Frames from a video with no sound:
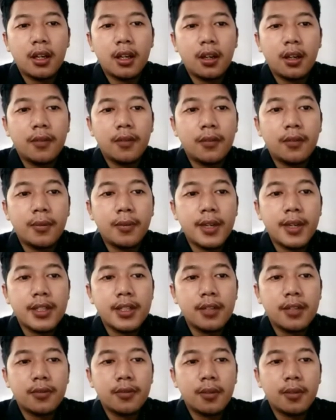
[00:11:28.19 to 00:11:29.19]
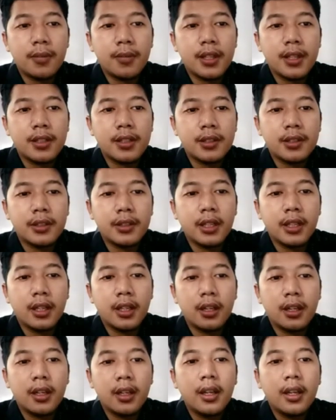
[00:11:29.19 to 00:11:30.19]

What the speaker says: information from material,